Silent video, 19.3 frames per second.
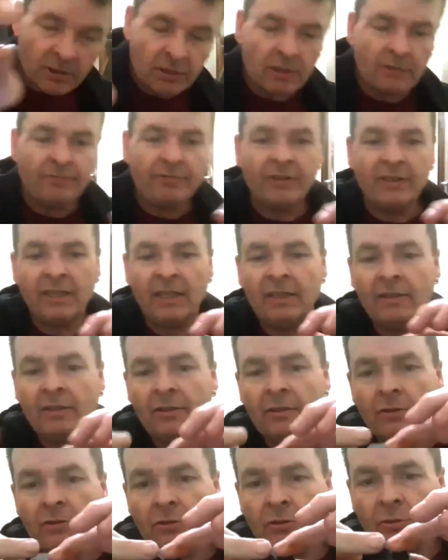to fit
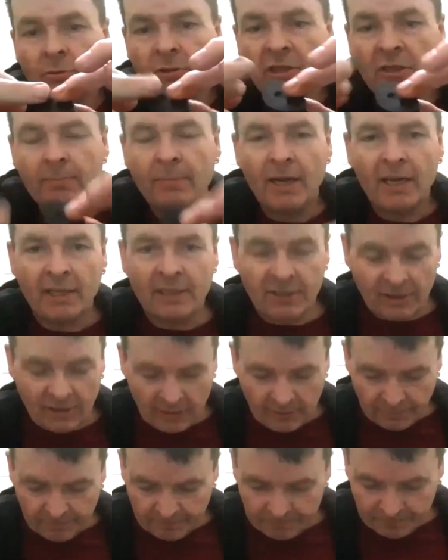in through this
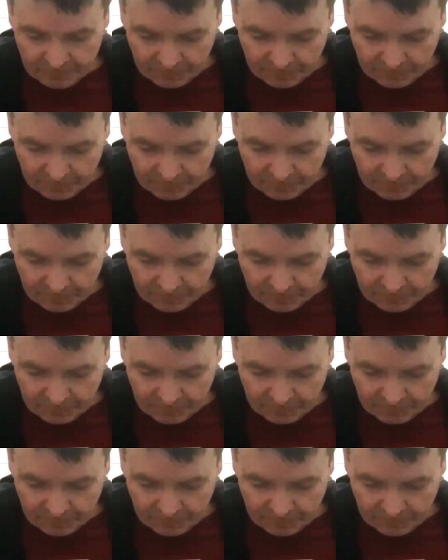magazine.